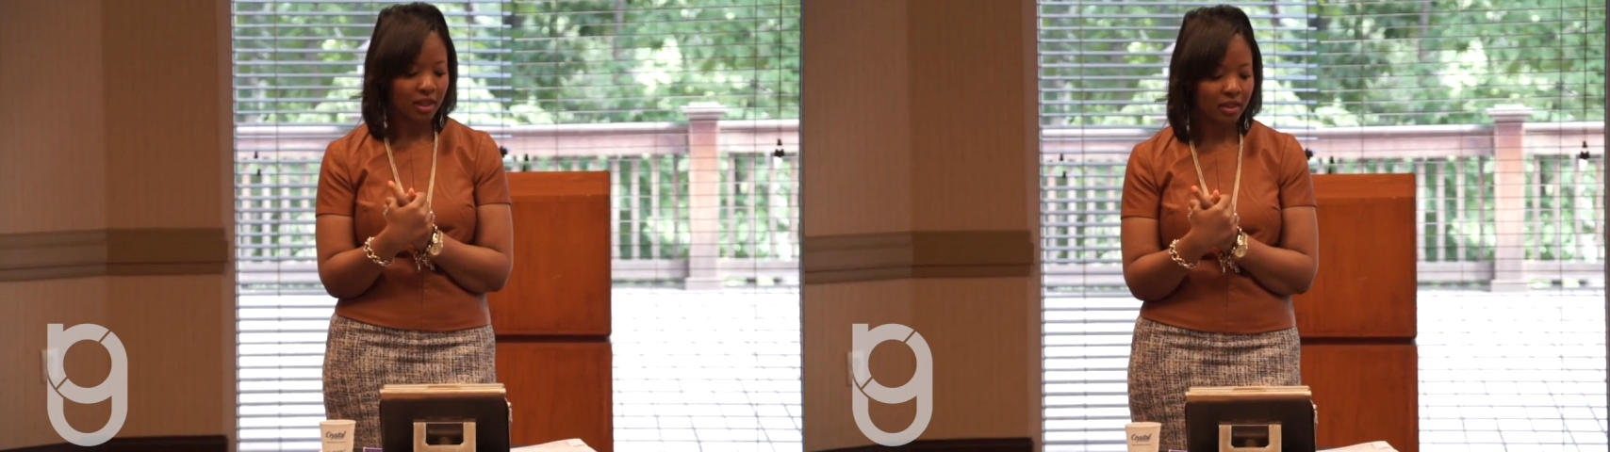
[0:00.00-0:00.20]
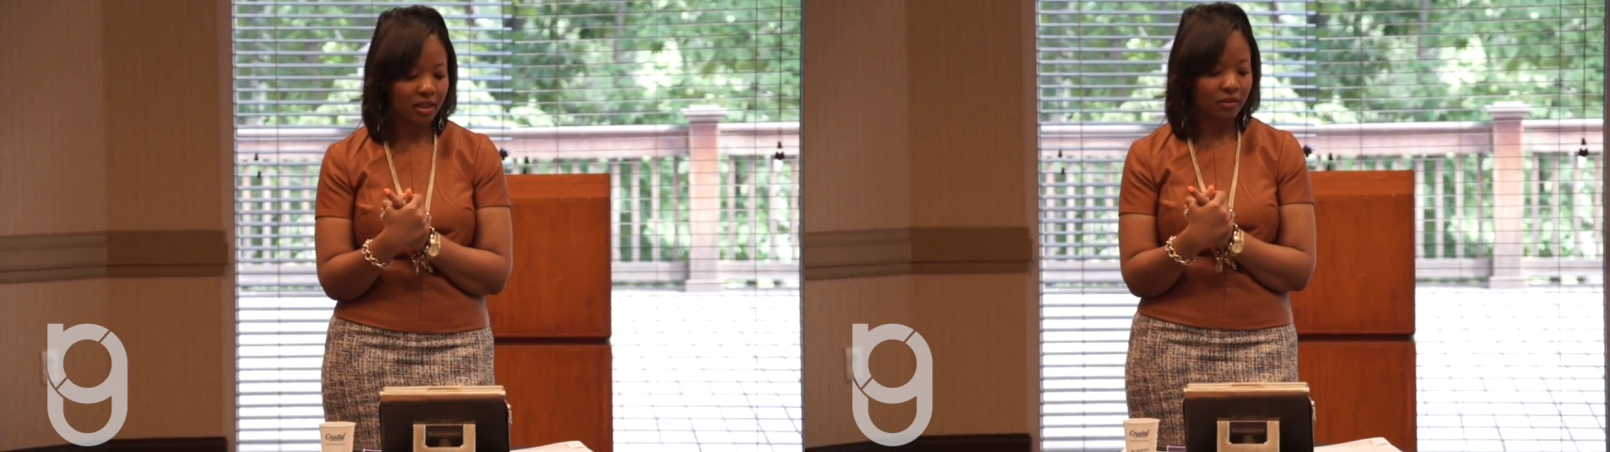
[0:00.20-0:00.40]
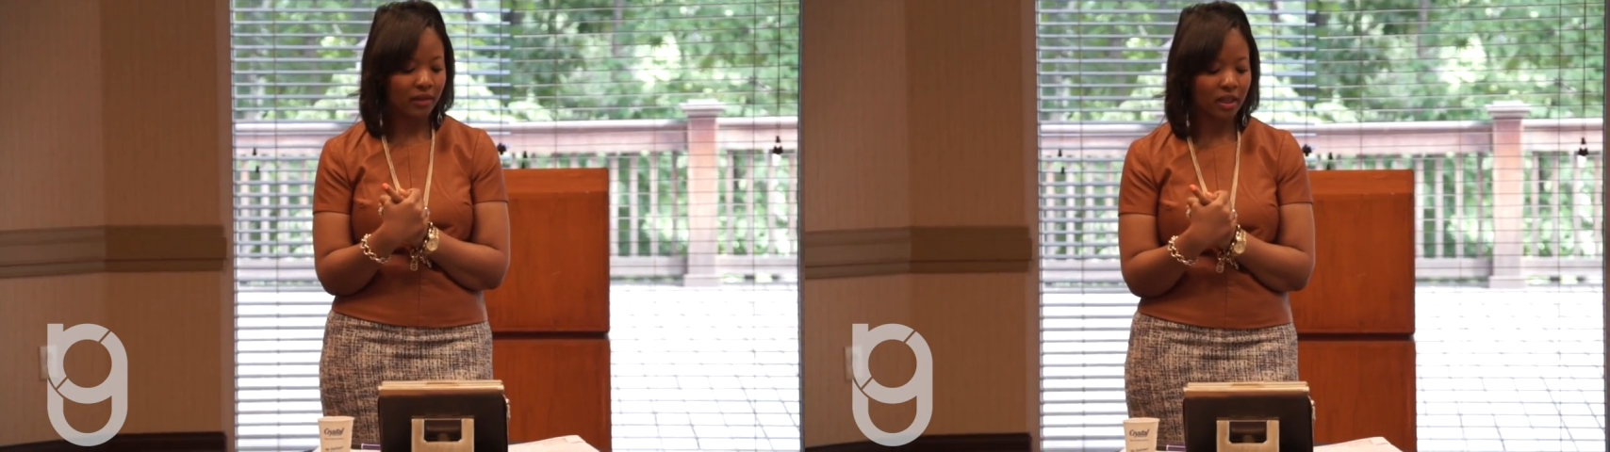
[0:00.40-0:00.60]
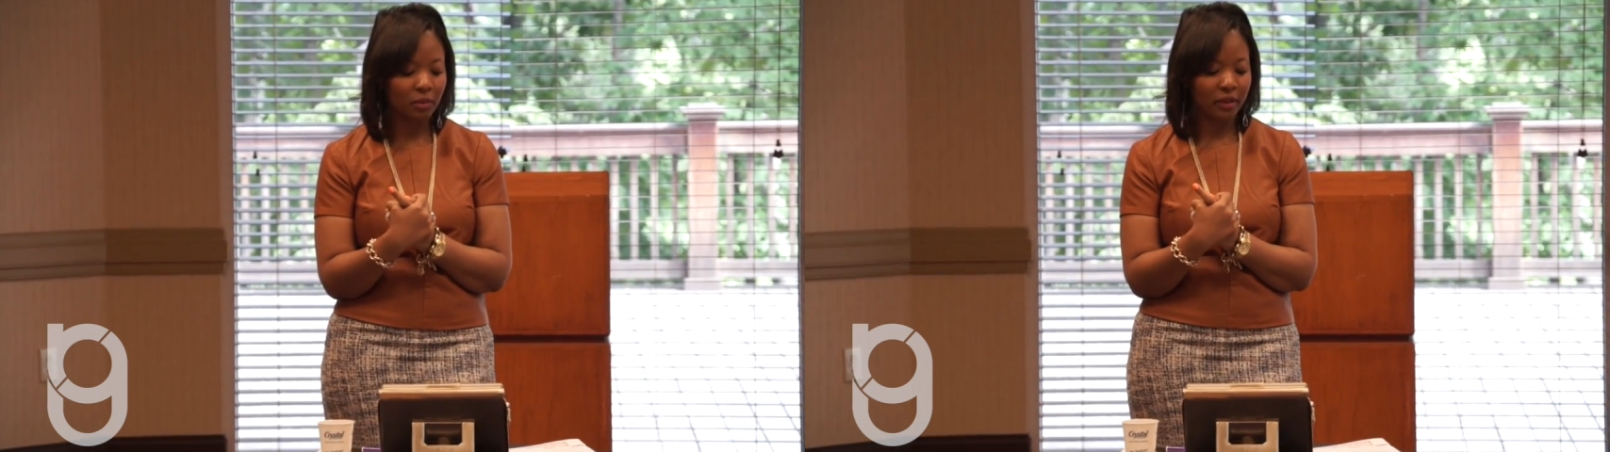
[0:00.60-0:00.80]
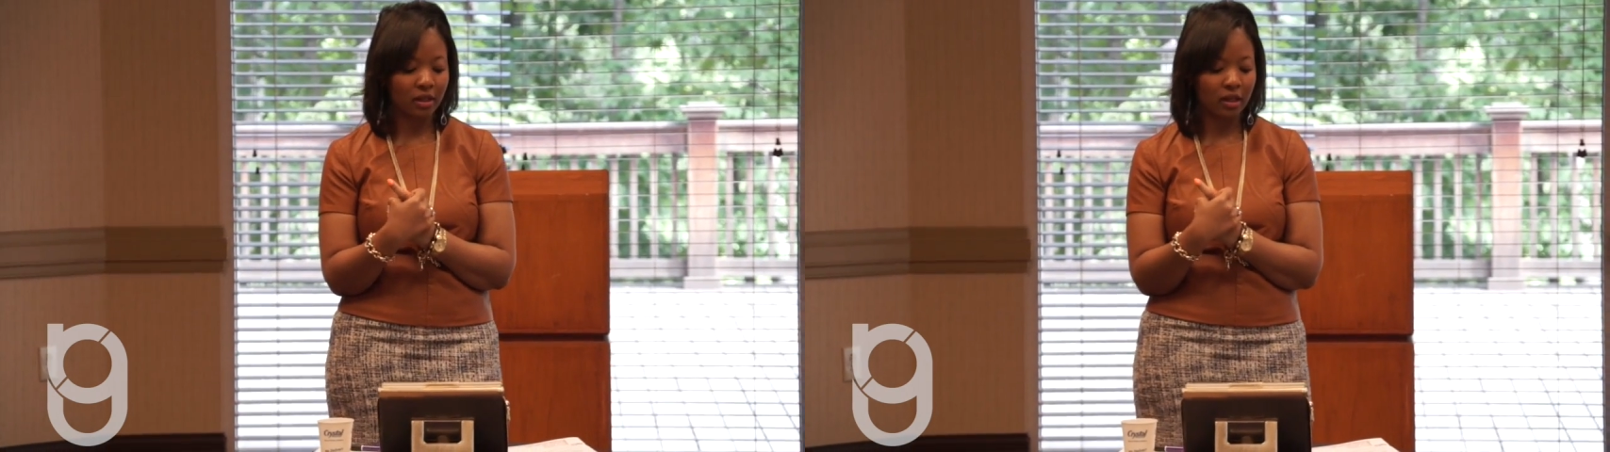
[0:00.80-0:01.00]
The
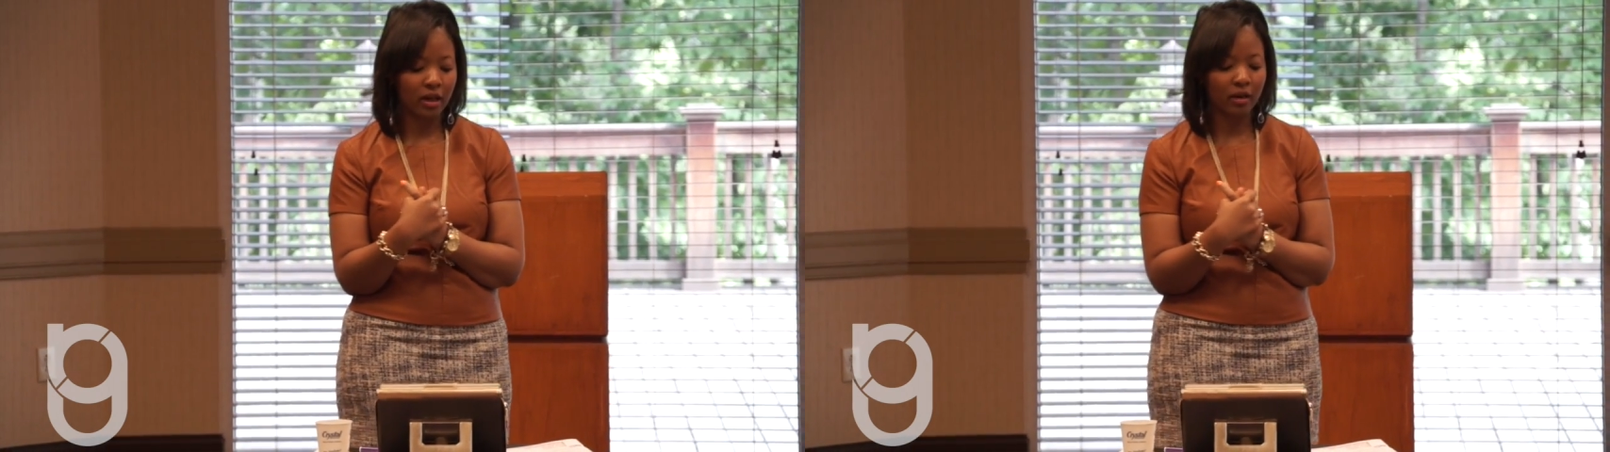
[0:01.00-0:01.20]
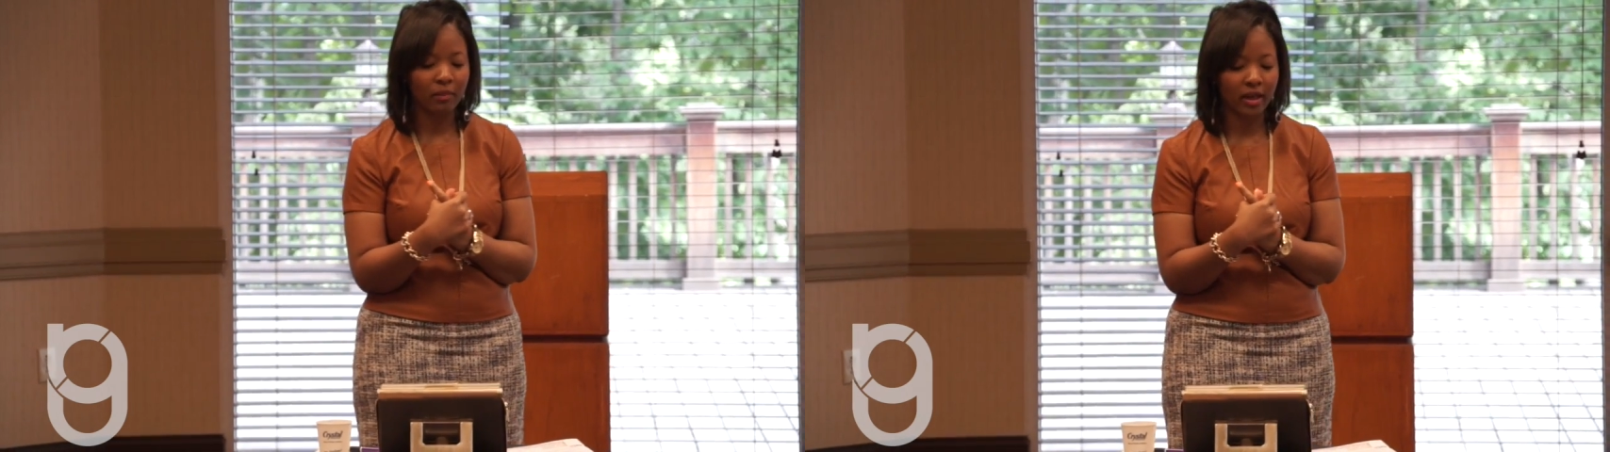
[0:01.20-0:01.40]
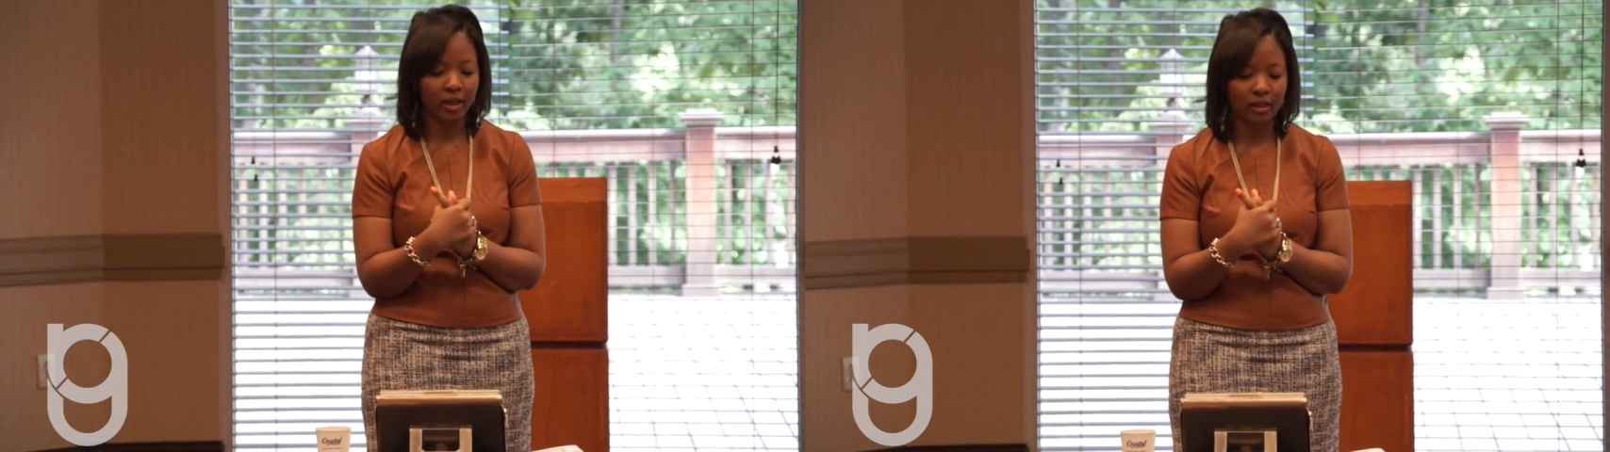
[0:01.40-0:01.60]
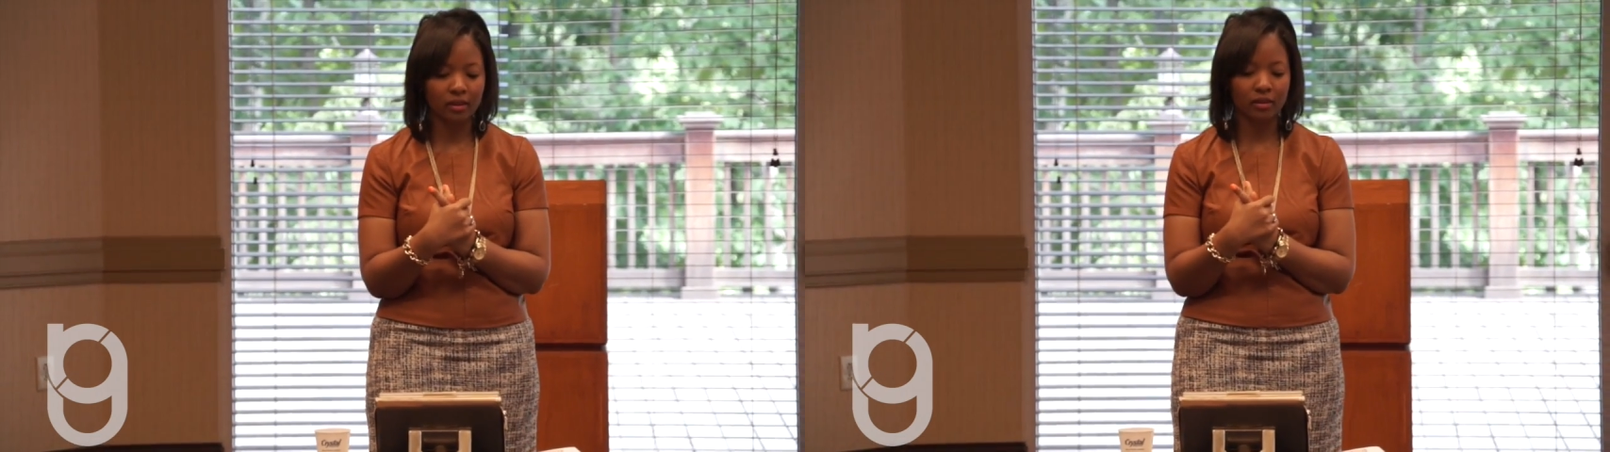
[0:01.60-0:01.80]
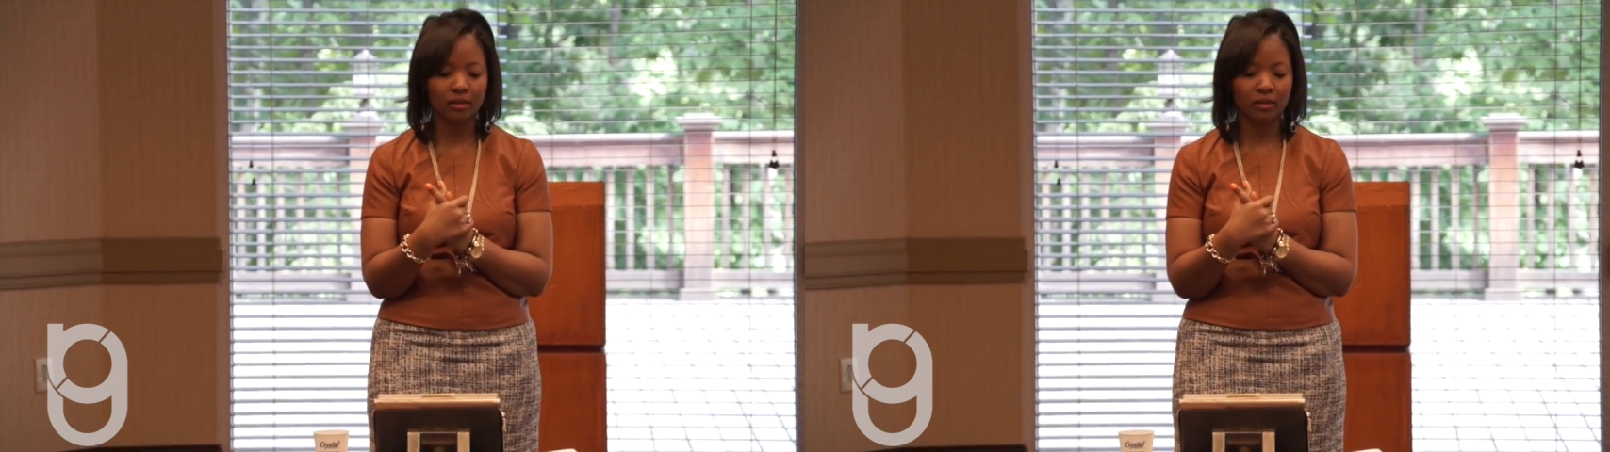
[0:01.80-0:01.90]
developing your comeback.